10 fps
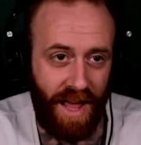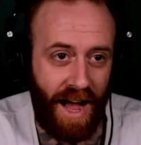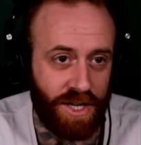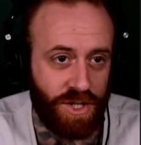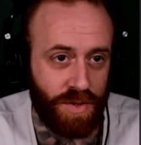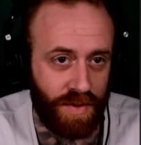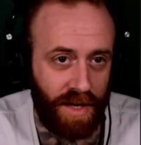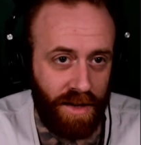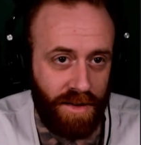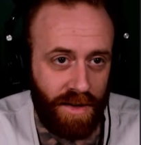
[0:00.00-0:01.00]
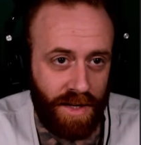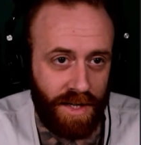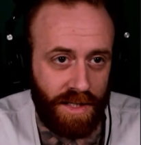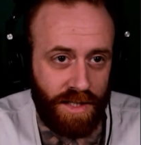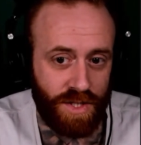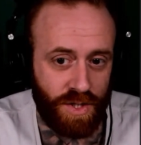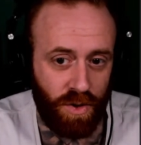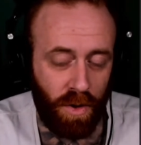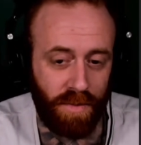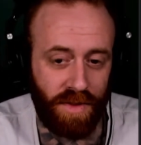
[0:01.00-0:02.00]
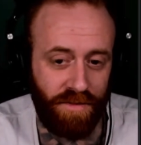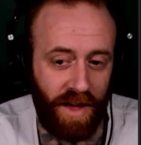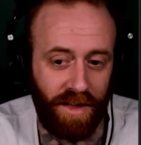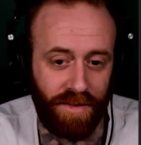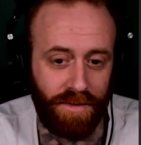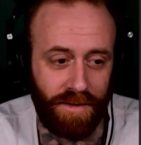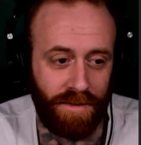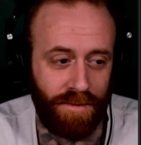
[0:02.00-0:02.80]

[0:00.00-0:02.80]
actually disturb the faith.